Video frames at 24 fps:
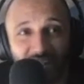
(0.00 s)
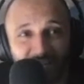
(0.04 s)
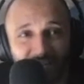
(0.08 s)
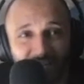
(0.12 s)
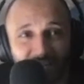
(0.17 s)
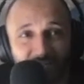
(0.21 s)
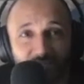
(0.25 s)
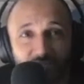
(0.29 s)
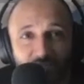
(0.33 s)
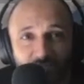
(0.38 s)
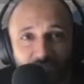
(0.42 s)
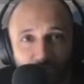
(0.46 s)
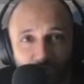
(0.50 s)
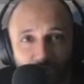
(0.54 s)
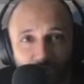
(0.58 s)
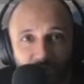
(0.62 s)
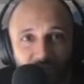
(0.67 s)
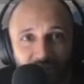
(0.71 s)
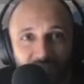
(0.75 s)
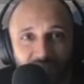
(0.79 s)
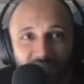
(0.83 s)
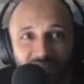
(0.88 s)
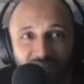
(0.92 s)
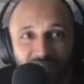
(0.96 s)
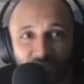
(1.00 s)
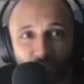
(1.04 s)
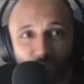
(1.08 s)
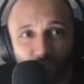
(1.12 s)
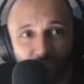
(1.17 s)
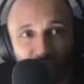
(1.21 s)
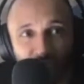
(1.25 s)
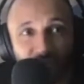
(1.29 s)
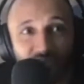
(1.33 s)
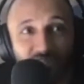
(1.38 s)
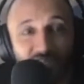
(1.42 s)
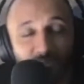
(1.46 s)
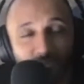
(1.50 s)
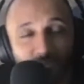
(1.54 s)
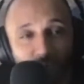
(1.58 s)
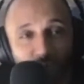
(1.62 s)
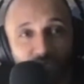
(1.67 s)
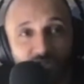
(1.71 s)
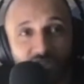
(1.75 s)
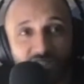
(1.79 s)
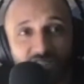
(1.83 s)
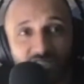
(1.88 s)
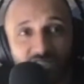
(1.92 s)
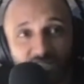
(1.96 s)
Tyson Fury is one of the
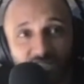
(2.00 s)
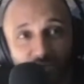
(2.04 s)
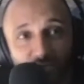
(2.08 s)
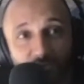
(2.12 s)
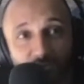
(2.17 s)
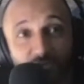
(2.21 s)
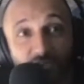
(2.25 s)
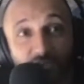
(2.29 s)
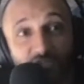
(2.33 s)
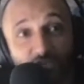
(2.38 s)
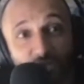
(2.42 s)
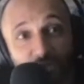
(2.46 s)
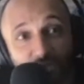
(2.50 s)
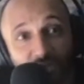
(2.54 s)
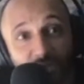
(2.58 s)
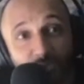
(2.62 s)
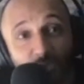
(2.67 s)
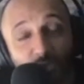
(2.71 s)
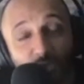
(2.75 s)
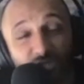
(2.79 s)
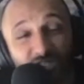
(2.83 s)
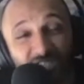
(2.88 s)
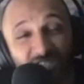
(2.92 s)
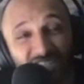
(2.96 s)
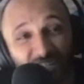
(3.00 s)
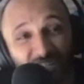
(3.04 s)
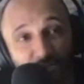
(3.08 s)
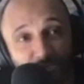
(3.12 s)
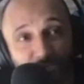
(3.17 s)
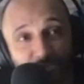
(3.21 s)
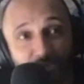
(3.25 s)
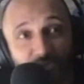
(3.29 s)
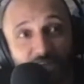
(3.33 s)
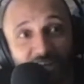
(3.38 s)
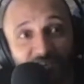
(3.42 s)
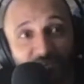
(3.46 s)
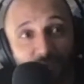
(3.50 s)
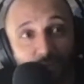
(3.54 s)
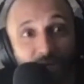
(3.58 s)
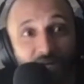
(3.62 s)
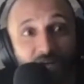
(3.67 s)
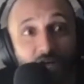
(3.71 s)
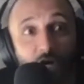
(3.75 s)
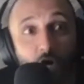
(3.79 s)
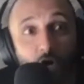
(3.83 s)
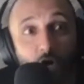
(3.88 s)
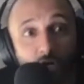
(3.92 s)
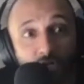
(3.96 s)
most skillful, if not the most skillful
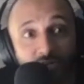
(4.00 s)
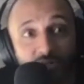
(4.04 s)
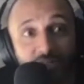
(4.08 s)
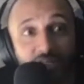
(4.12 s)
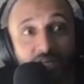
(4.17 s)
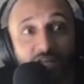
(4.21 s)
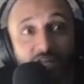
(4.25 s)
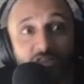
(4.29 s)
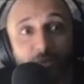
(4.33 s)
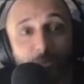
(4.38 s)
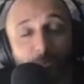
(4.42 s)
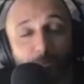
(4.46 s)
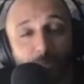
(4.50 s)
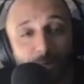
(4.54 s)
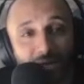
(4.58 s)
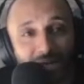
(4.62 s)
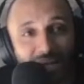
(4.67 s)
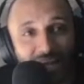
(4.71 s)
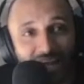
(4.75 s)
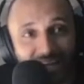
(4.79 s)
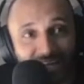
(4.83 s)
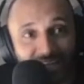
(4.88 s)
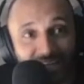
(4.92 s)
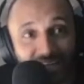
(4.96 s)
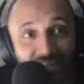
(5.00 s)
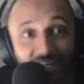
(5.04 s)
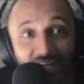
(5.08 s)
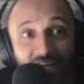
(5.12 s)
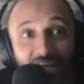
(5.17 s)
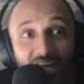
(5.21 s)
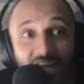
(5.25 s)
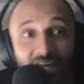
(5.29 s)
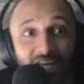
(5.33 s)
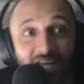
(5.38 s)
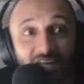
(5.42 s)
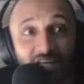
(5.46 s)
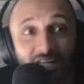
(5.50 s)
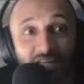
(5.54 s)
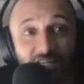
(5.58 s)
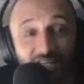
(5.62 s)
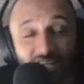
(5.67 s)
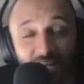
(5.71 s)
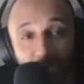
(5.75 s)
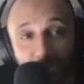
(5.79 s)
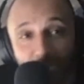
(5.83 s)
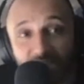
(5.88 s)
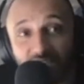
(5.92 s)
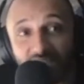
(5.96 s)
heavyweight on the planet.
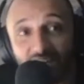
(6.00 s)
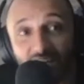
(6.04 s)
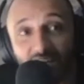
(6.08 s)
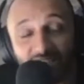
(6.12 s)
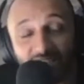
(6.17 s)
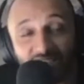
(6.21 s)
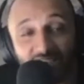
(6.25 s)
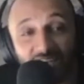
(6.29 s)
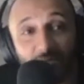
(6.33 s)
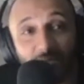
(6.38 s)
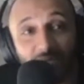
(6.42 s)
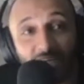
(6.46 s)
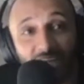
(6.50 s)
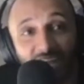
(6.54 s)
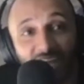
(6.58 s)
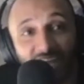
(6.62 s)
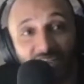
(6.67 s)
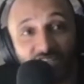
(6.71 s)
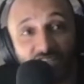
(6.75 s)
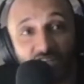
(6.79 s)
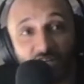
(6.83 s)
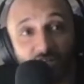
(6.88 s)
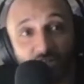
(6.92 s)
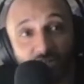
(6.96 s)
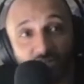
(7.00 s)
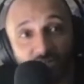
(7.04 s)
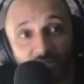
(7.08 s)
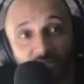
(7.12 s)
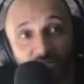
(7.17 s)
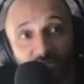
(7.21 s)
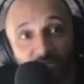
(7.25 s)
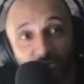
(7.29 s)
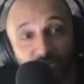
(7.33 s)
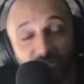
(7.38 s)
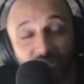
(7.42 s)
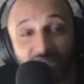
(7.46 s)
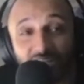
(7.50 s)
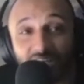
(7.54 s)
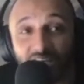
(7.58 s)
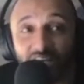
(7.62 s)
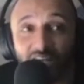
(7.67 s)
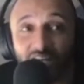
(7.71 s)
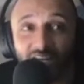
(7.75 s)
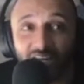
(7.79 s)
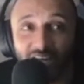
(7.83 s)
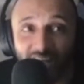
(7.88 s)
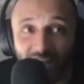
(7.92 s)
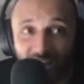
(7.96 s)
Nim is asking me, AJ or Usyk?
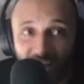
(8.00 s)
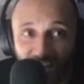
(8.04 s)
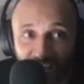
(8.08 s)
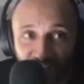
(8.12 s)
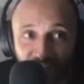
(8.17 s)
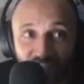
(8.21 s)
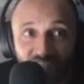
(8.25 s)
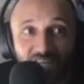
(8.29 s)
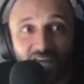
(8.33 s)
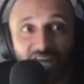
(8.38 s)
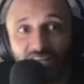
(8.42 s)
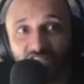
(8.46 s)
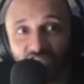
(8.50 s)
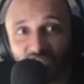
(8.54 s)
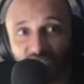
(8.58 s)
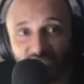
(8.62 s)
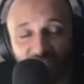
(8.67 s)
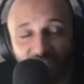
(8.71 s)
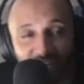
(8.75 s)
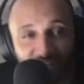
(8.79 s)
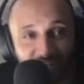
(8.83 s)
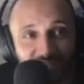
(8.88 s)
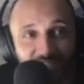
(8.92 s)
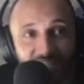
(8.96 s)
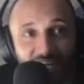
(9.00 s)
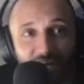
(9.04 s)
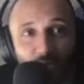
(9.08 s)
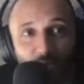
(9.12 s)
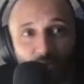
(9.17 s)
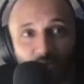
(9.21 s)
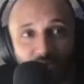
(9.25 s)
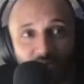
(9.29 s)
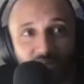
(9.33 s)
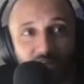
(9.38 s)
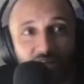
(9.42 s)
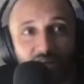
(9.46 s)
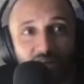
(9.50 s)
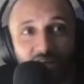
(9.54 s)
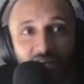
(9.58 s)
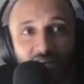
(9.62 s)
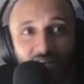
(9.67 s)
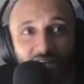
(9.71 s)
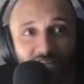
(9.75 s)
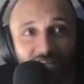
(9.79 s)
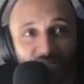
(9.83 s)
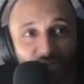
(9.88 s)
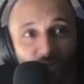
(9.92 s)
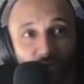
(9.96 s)
I think AJ takes that one.
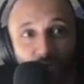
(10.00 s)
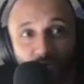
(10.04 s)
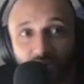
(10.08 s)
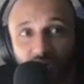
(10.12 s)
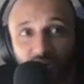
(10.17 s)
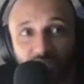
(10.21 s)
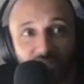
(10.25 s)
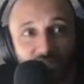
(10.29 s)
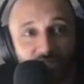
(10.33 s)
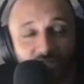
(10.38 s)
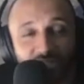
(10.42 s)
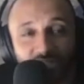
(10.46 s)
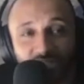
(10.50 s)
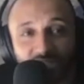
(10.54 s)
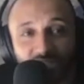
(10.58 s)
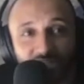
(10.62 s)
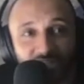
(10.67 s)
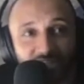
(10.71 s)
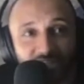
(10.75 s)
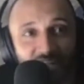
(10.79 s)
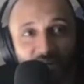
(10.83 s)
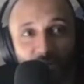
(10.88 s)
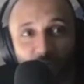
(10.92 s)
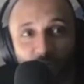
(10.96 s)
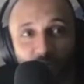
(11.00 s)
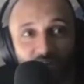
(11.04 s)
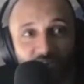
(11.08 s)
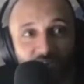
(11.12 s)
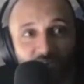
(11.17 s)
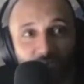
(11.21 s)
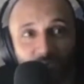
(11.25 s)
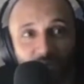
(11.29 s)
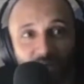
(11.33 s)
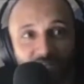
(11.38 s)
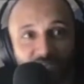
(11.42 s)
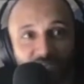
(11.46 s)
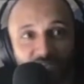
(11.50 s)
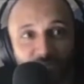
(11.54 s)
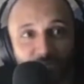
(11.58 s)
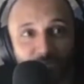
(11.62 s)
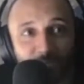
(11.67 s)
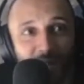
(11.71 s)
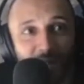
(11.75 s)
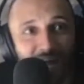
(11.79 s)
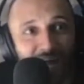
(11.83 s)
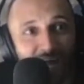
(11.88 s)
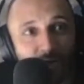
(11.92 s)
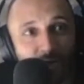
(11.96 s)
I don't think Usyk can get away from AJ's
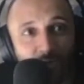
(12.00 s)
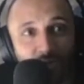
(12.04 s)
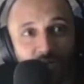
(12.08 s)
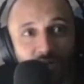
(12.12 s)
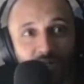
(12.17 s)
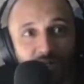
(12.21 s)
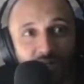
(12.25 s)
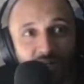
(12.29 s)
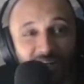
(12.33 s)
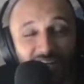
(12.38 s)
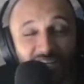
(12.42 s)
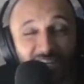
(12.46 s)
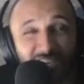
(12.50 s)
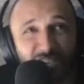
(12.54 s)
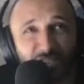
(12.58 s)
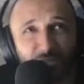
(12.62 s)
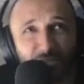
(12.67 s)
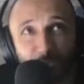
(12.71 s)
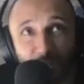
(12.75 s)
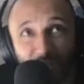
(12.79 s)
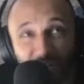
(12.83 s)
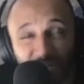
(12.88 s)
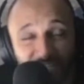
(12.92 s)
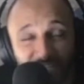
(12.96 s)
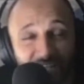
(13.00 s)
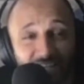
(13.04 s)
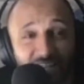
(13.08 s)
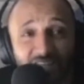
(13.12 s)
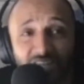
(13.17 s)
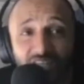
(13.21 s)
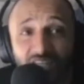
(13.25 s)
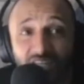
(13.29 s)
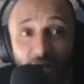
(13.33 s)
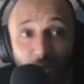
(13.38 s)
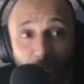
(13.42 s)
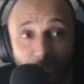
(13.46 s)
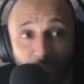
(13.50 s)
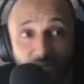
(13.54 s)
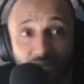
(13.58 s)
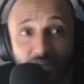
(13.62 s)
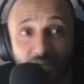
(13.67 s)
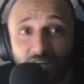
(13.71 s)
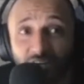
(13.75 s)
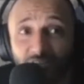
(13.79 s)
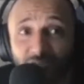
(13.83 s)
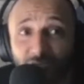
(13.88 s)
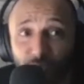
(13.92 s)
power, especially the uppercut.